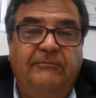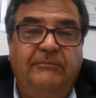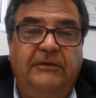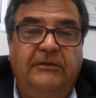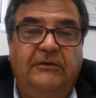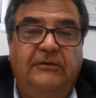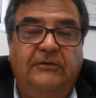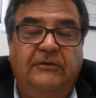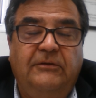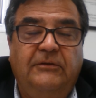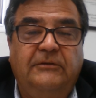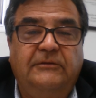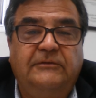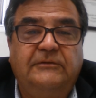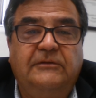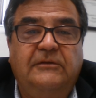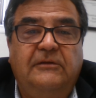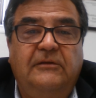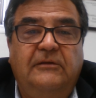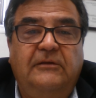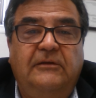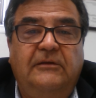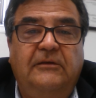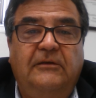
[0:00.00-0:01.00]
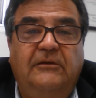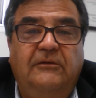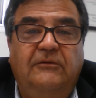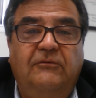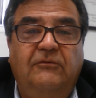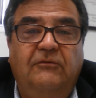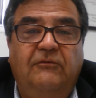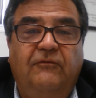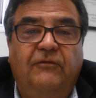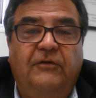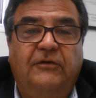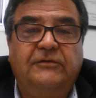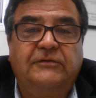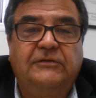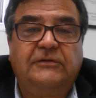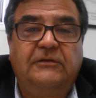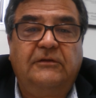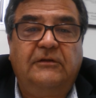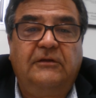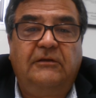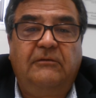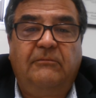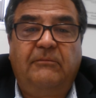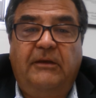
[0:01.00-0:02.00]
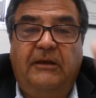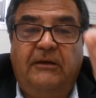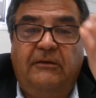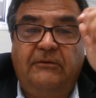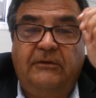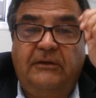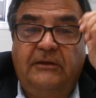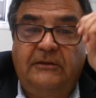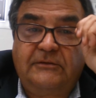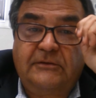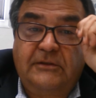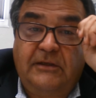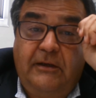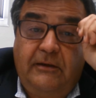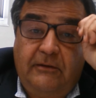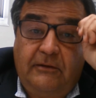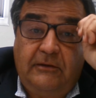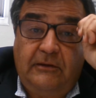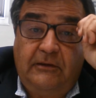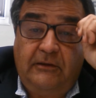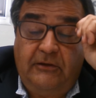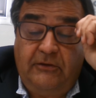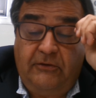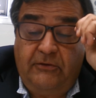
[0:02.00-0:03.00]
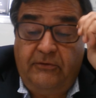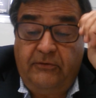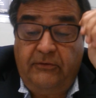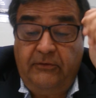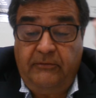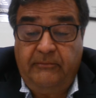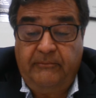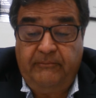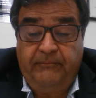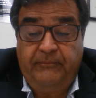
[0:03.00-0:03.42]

because the university email gets kind of cluttered.